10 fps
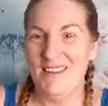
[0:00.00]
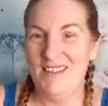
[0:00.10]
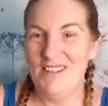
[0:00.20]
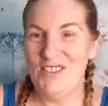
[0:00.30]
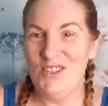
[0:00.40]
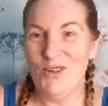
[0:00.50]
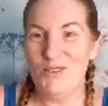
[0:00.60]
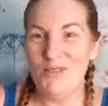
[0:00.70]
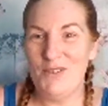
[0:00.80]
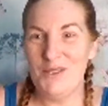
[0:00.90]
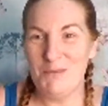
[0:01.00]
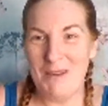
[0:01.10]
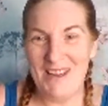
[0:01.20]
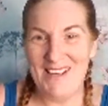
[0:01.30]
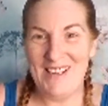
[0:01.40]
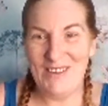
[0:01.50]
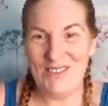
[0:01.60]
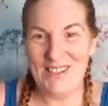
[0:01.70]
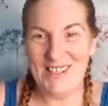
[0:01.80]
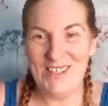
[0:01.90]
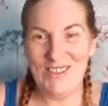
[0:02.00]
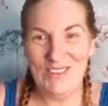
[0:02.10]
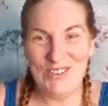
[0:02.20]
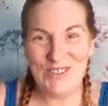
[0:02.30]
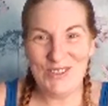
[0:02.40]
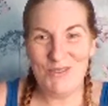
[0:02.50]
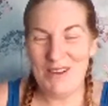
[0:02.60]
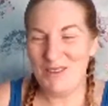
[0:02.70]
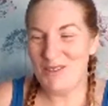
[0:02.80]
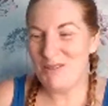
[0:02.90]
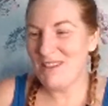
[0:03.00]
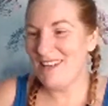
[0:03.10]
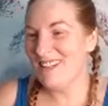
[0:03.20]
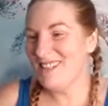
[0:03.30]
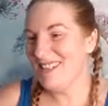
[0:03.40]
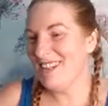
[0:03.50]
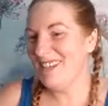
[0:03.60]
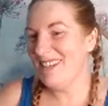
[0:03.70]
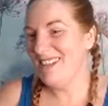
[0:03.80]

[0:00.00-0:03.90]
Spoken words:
Shoulder feels better now. Thank you. You're so welcome, Casey.